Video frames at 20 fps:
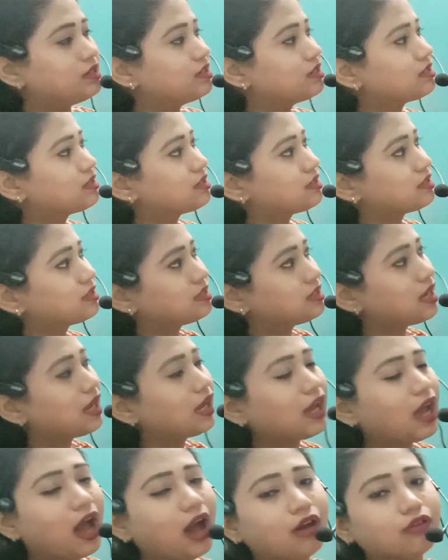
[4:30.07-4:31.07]
This
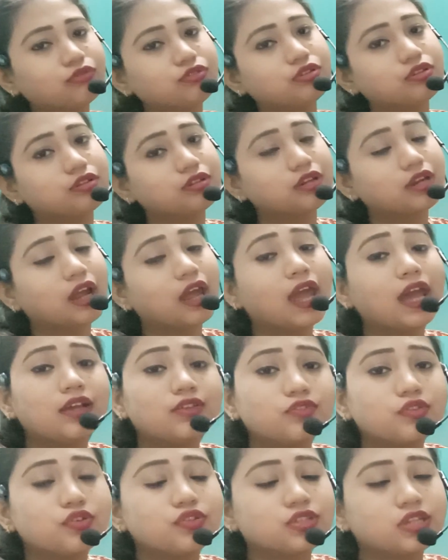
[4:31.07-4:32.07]
thick outer
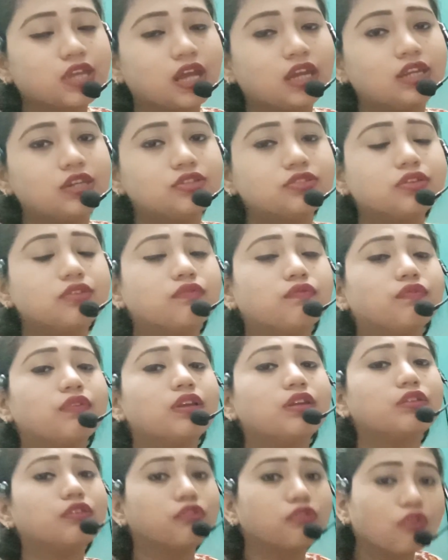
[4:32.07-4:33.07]
exoskeleton
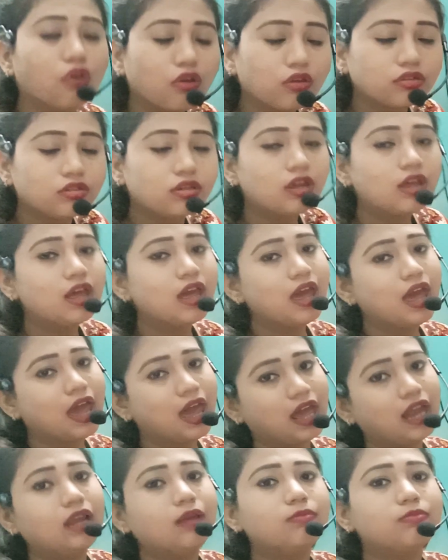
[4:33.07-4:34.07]
will not
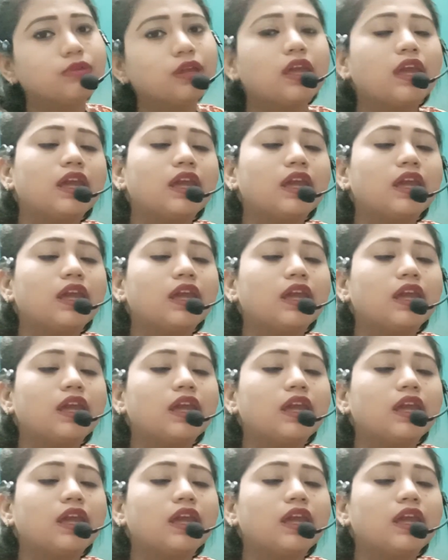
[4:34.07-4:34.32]
help